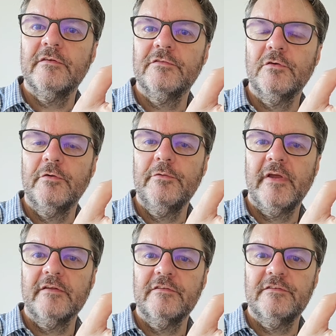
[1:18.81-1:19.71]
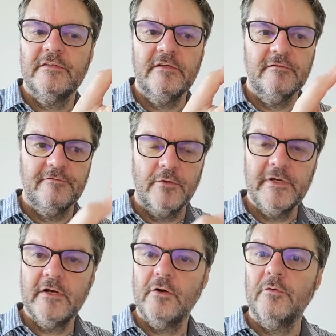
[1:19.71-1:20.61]
so you can see
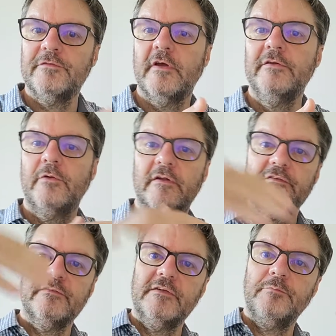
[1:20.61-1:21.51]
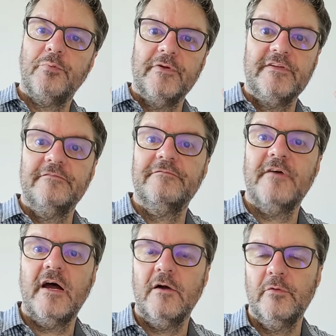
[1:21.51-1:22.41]
very close and you can see pretty far,